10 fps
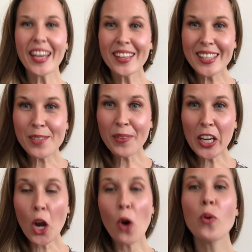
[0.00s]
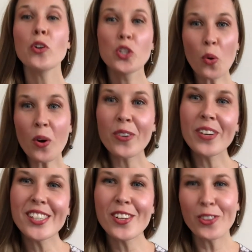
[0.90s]
In this video, you're
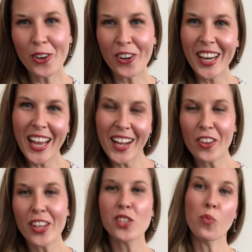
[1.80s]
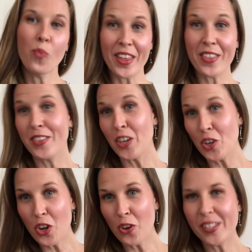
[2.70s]
going to learn English with the
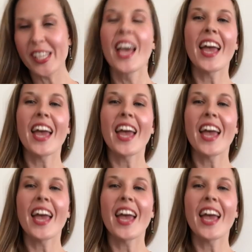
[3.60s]
news,